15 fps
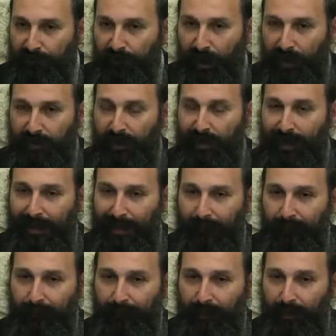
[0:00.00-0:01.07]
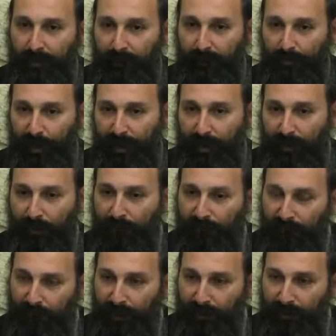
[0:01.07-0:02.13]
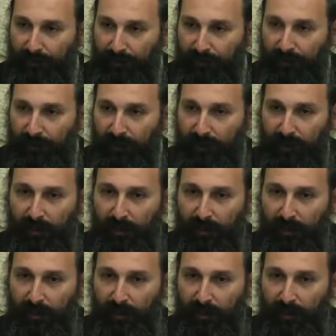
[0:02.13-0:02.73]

Shvirat HaKelim, breaking of the vessels.